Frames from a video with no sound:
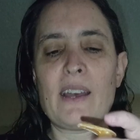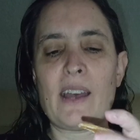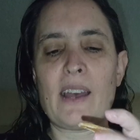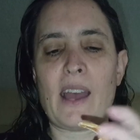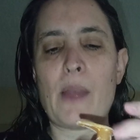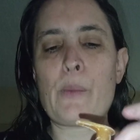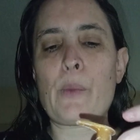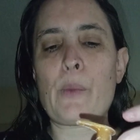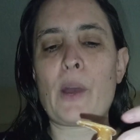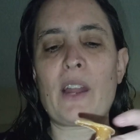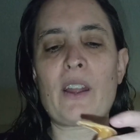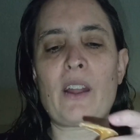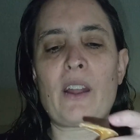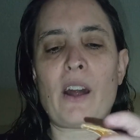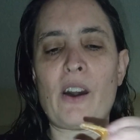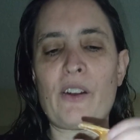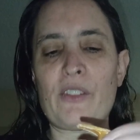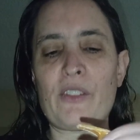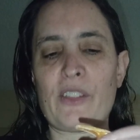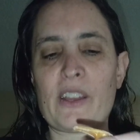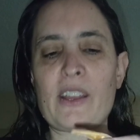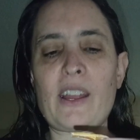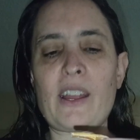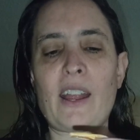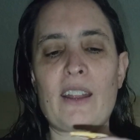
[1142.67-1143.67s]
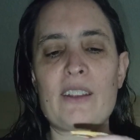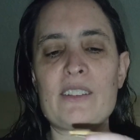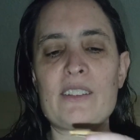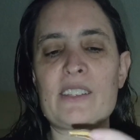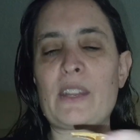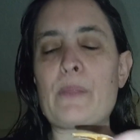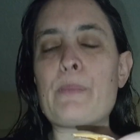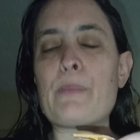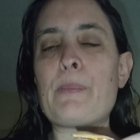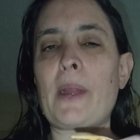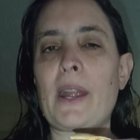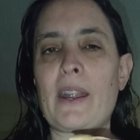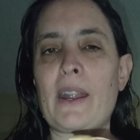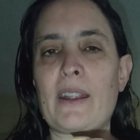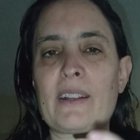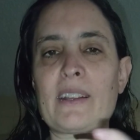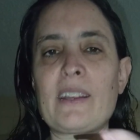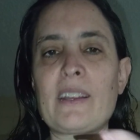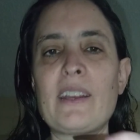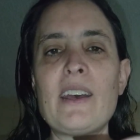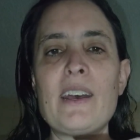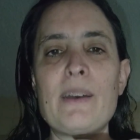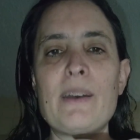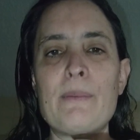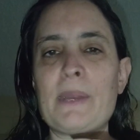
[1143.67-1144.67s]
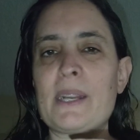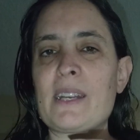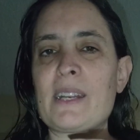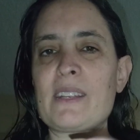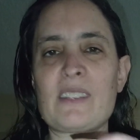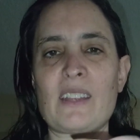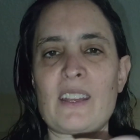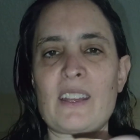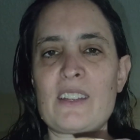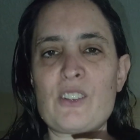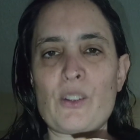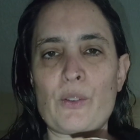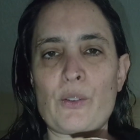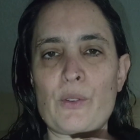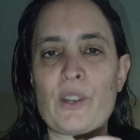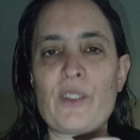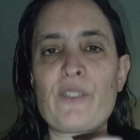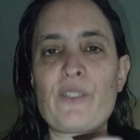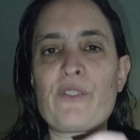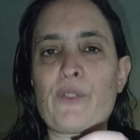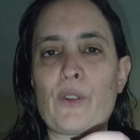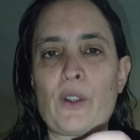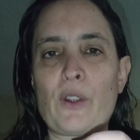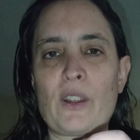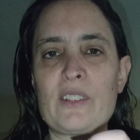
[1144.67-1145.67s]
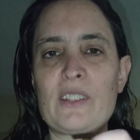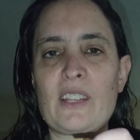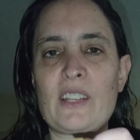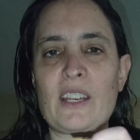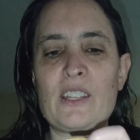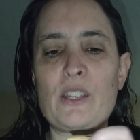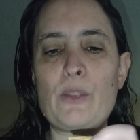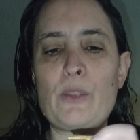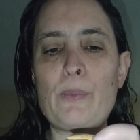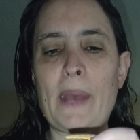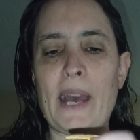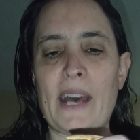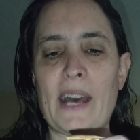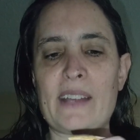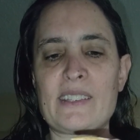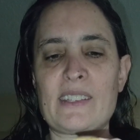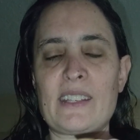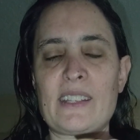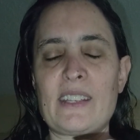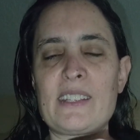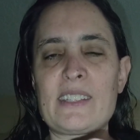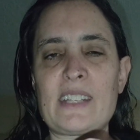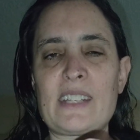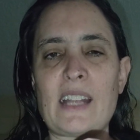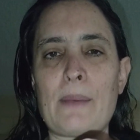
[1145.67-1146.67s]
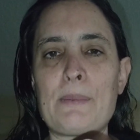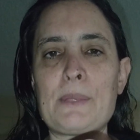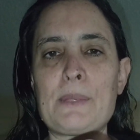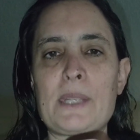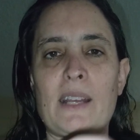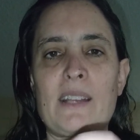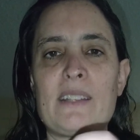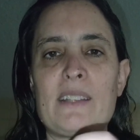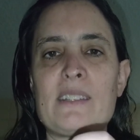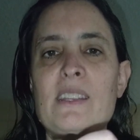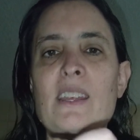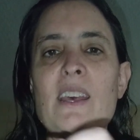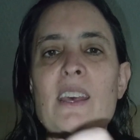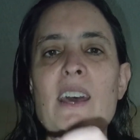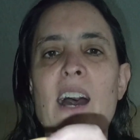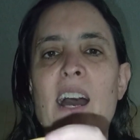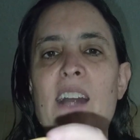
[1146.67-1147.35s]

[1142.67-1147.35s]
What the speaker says: I want all the cars in park because I don't afford that you pass the stop signs.